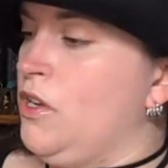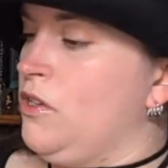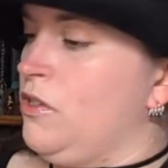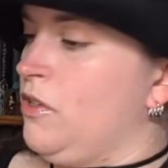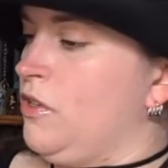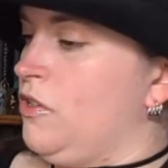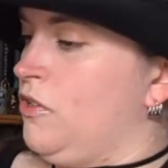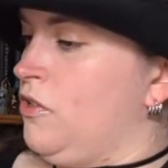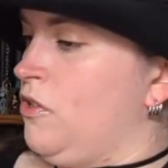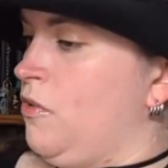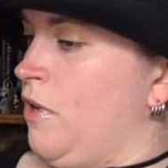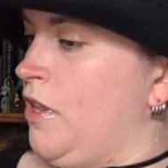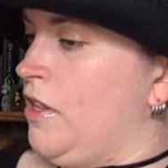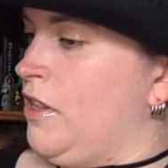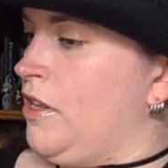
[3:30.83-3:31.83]
So I don't know
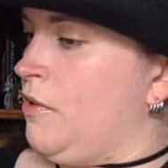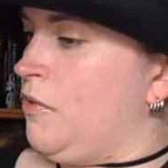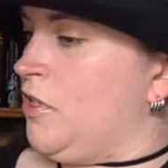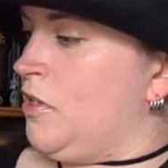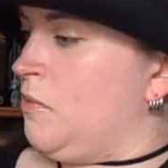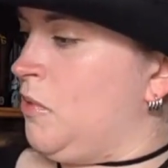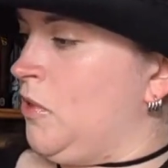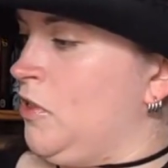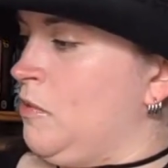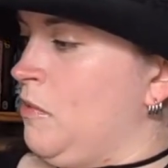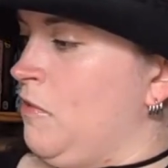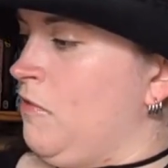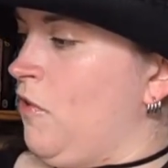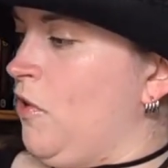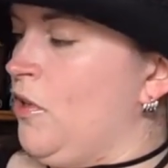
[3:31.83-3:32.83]
whether they were supposed to be
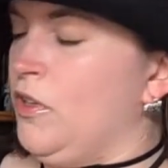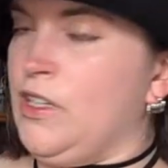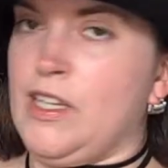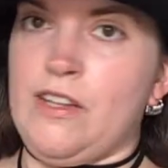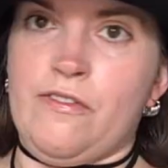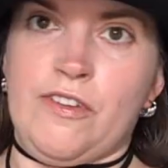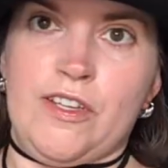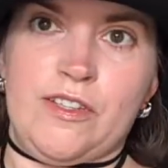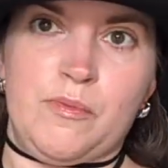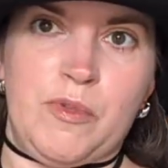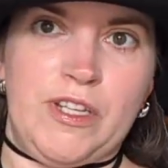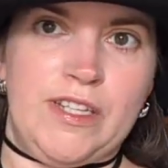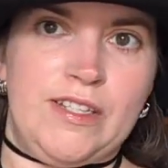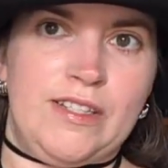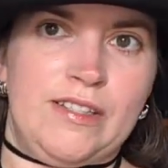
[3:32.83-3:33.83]
foiled in the first
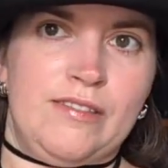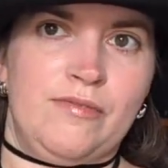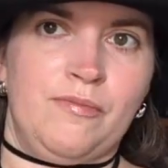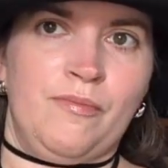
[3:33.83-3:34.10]
place.